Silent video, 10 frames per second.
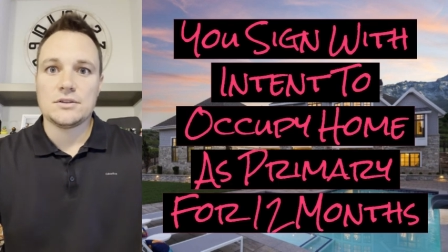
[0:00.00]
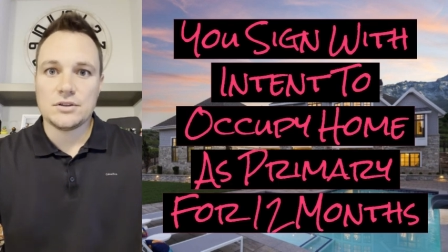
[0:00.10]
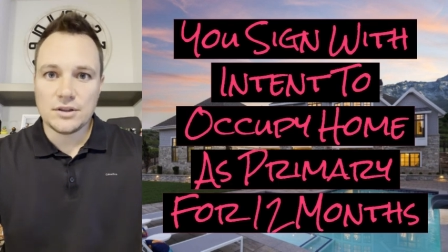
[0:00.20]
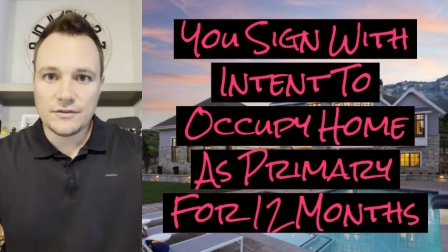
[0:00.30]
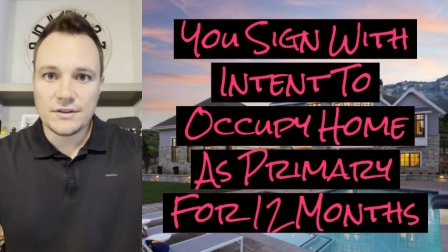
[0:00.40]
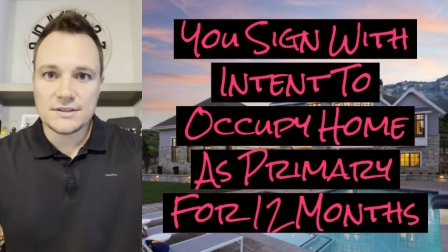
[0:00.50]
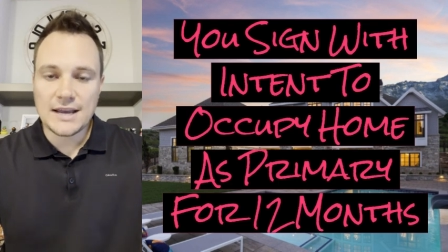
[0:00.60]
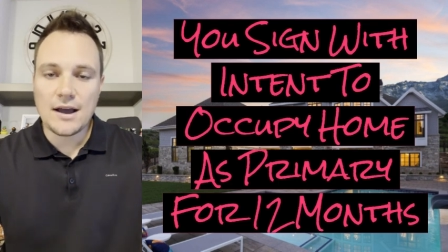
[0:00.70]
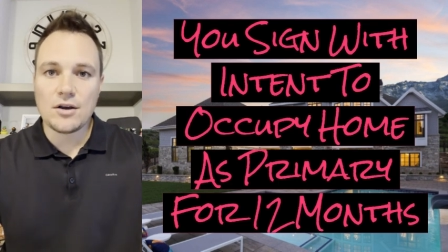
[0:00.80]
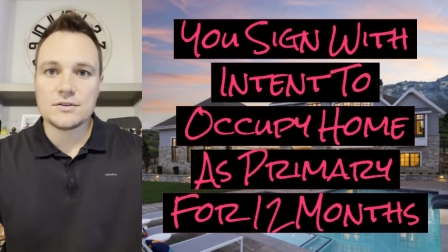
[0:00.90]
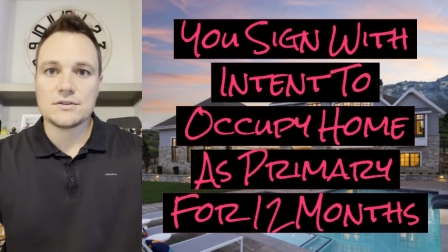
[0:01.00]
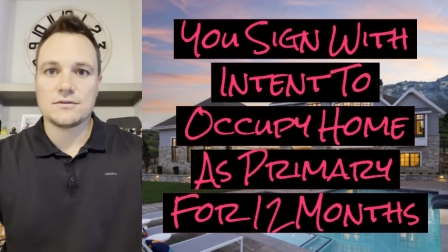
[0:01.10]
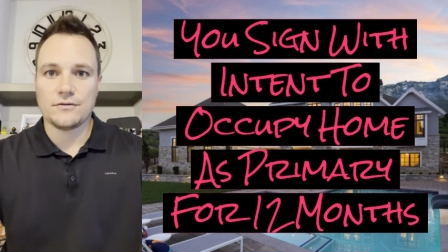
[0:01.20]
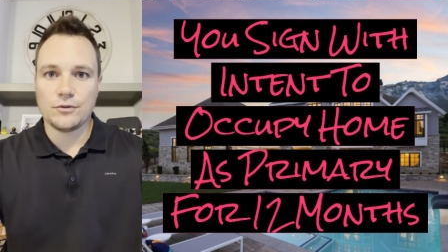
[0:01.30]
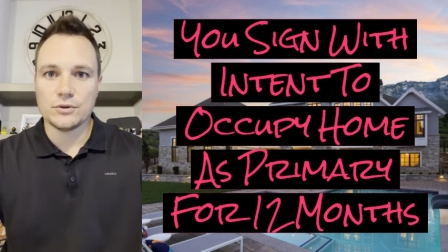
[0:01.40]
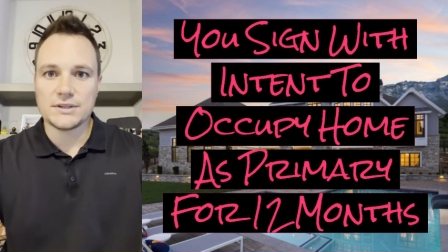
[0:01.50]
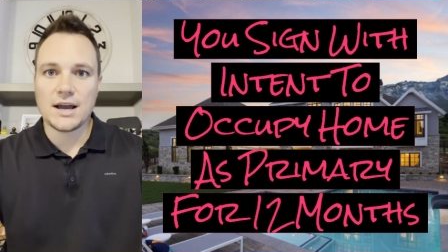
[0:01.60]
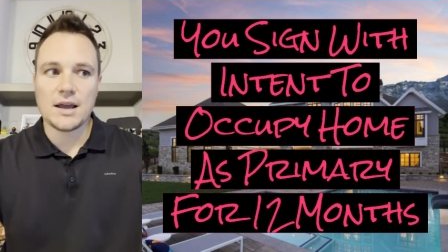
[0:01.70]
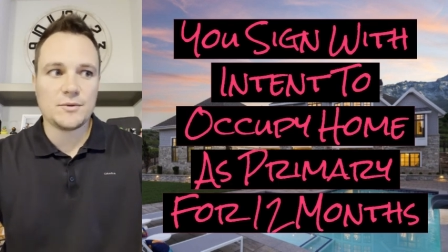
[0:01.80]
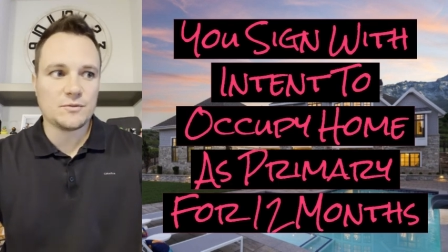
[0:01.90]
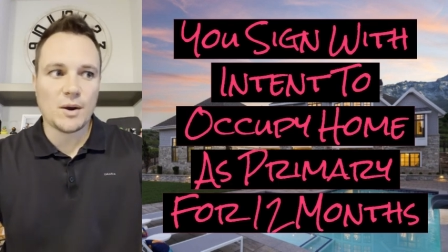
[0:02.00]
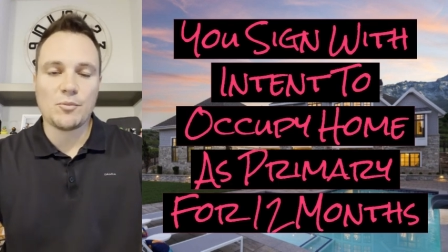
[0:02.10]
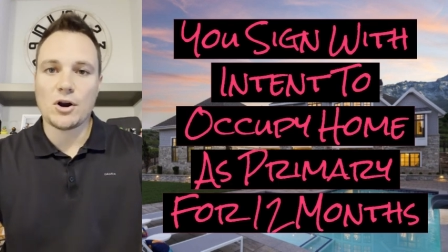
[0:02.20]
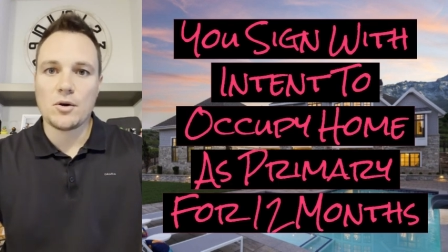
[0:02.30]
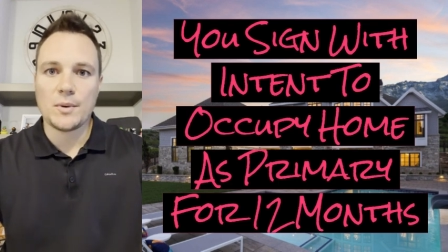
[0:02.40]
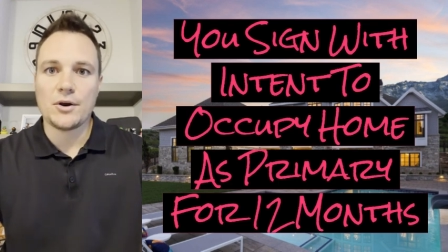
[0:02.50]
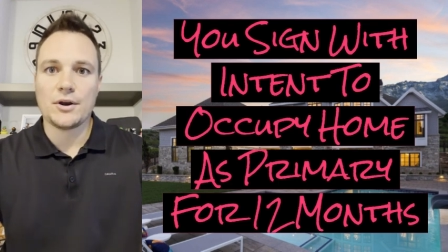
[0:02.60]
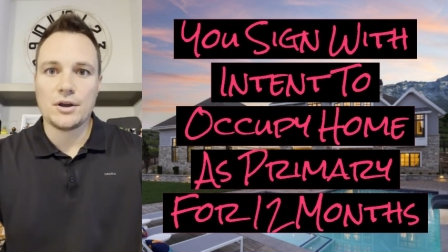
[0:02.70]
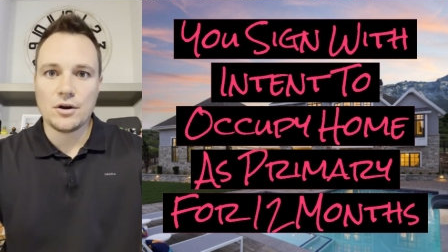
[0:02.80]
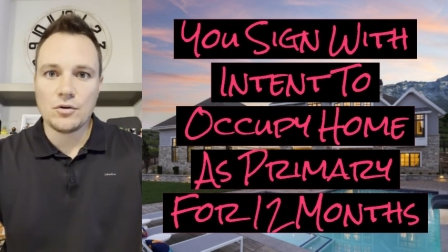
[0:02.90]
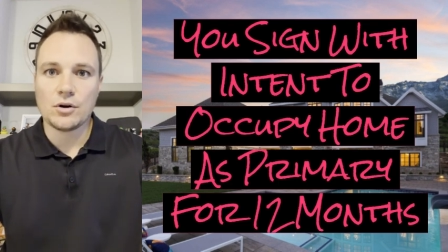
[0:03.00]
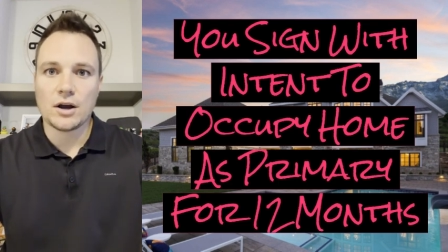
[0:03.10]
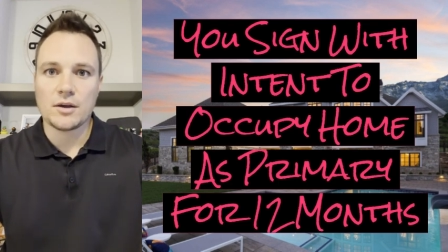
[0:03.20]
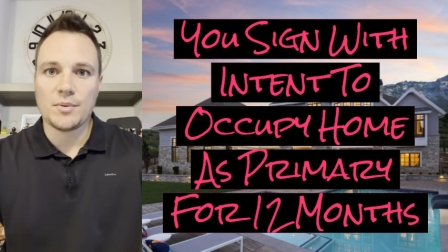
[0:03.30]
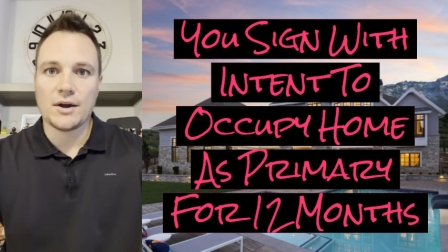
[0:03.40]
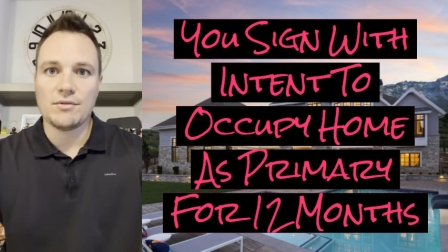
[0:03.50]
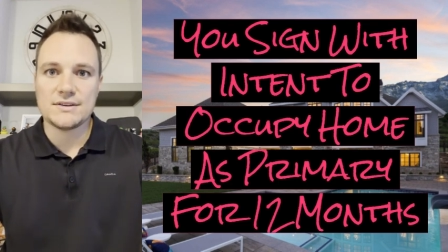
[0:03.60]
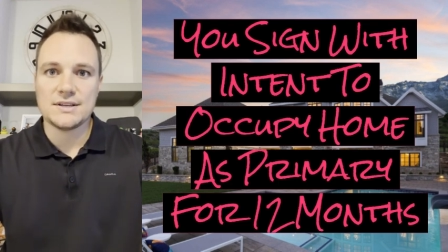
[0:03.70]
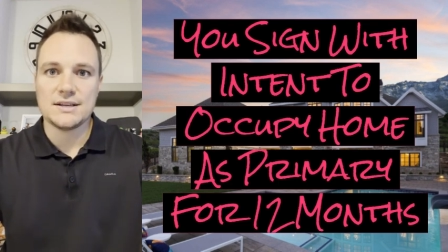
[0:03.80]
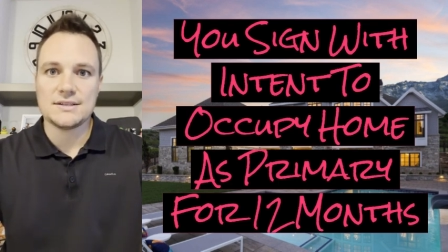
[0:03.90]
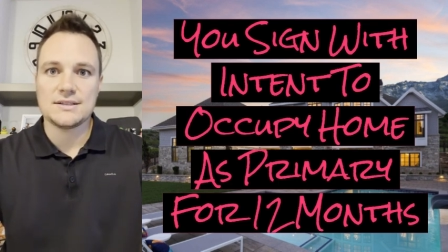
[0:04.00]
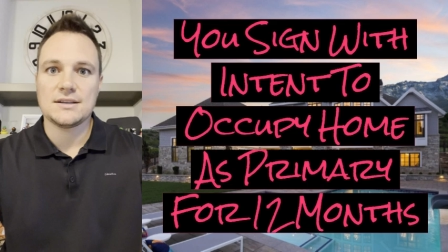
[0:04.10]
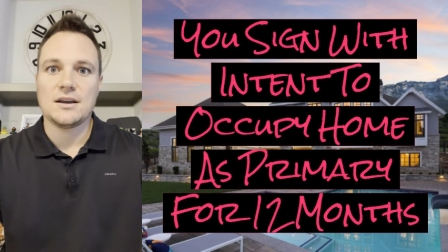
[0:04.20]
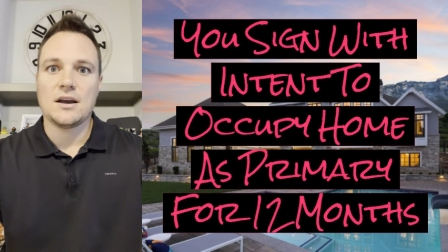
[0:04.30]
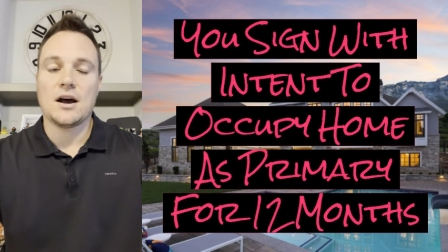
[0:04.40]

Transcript: to live in this house full time as my primary owner-occupied residence